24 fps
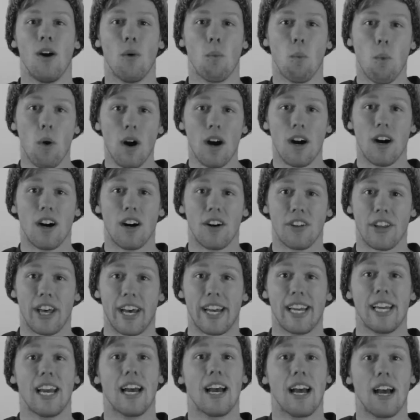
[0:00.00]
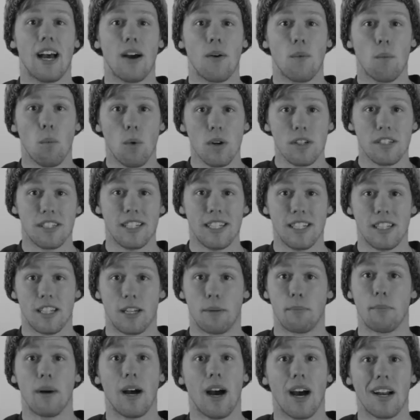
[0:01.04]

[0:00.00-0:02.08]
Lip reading: What are they? What's in them